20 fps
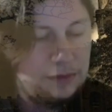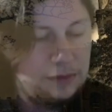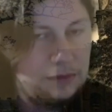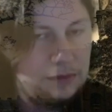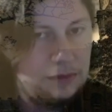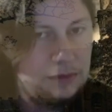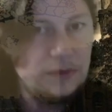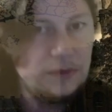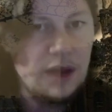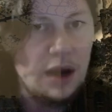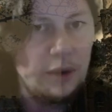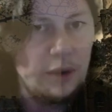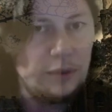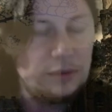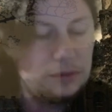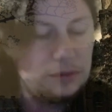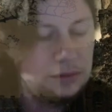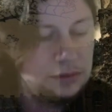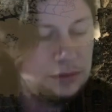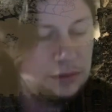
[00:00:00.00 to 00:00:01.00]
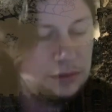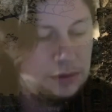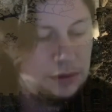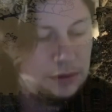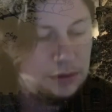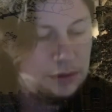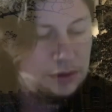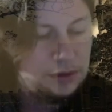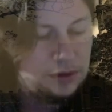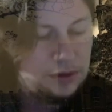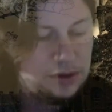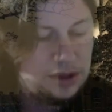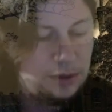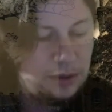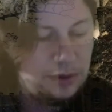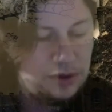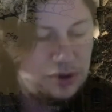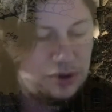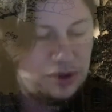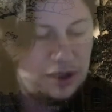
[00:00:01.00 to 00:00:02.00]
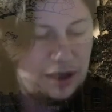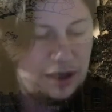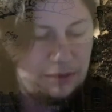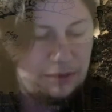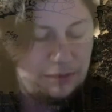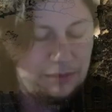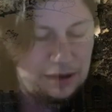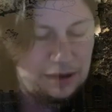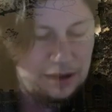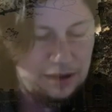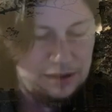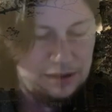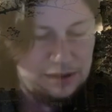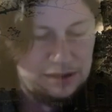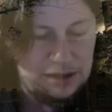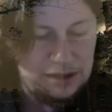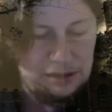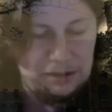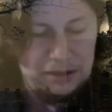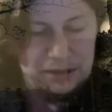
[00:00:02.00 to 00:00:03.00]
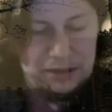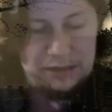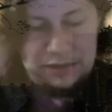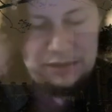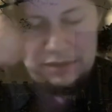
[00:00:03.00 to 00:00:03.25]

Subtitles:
No. She wished she hadn't made that sound like